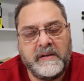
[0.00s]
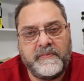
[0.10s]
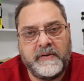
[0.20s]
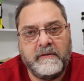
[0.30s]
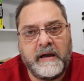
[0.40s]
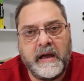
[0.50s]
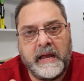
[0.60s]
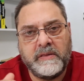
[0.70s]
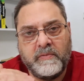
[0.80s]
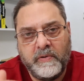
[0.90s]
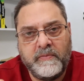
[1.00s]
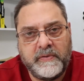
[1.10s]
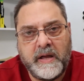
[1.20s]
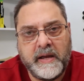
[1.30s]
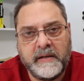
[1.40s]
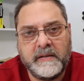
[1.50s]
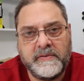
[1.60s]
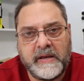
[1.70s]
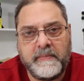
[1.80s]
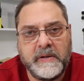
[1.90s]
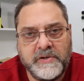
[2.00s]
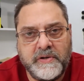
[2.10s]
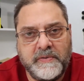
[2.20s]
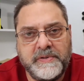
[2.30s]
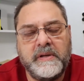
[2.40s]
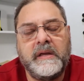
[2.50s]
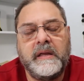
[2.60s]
to figure out at the roof line, the same issues,